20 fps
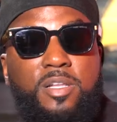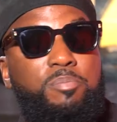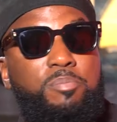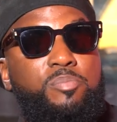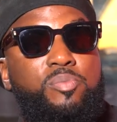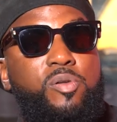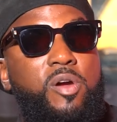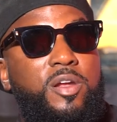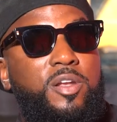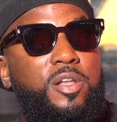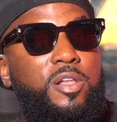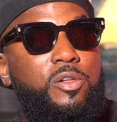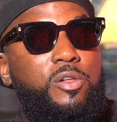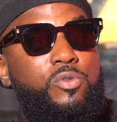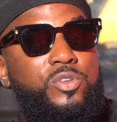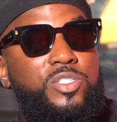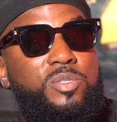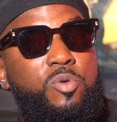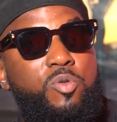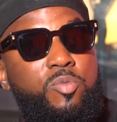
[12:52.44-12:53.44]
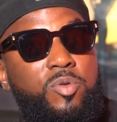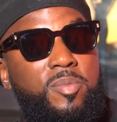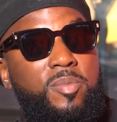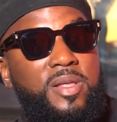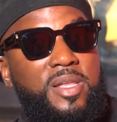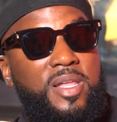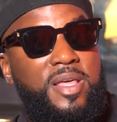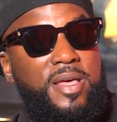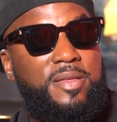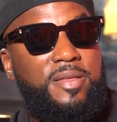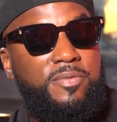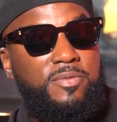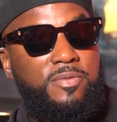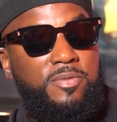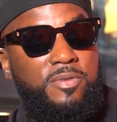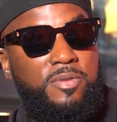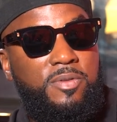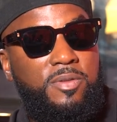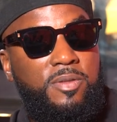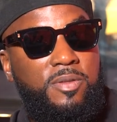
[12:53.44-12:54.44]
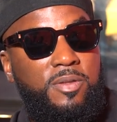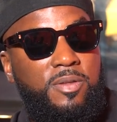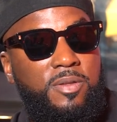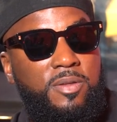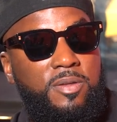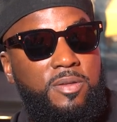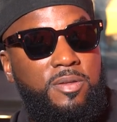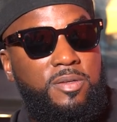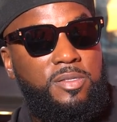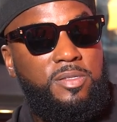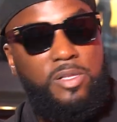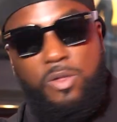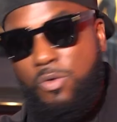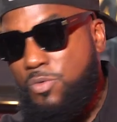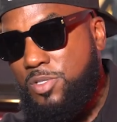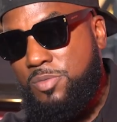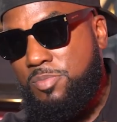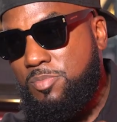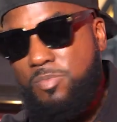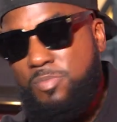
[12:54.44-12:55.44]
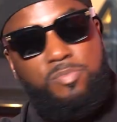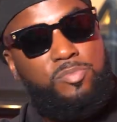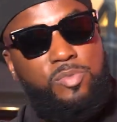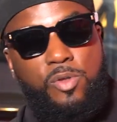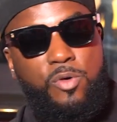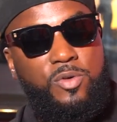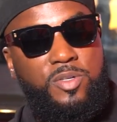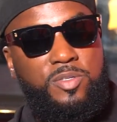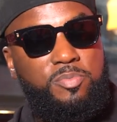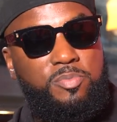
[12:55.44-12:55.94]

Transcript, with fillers: the part of the lowest moment of my life. Wow. Lois, Lois